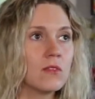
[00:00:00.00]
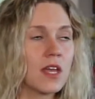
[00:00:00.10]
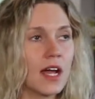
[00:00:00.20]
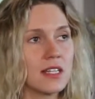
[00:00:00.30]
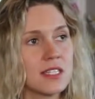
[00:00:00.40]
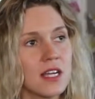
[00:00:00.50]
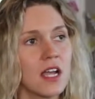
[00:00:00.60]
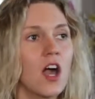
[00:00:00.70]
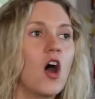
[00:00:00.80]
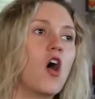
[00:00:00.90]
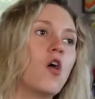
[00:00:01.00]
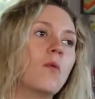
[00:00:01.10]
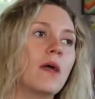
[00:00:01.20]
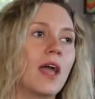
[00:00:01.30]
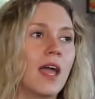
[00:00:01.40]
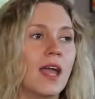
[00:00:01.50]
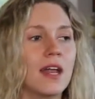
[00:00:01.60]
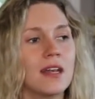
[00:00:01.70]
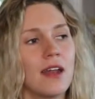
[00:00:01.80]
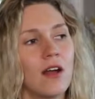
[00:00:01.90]
kind of stuck at home
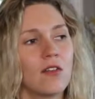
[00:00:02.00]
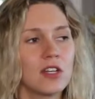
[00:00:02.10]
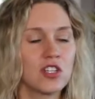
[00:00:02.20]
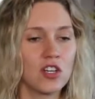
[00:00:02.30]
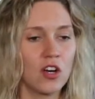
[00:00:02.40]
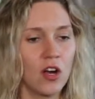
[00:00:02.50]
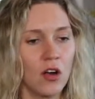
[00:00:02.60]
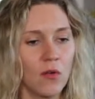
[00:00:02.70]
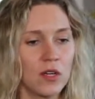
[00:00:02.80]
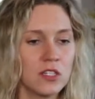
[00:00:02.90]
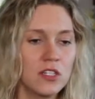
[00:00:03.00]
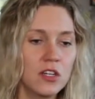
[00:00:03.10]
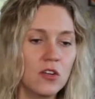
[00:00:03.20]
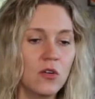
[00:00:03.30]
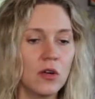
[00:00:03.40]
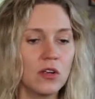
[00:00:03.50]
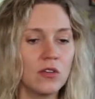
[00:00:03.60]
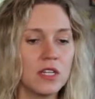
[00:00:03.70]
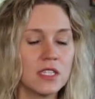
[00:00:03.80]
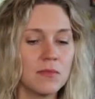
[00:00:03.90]
and not really sure what to do, or you
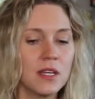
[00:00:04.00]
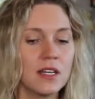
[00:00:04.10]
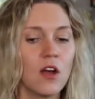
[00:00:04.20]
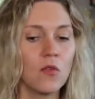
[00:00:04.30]
need something, a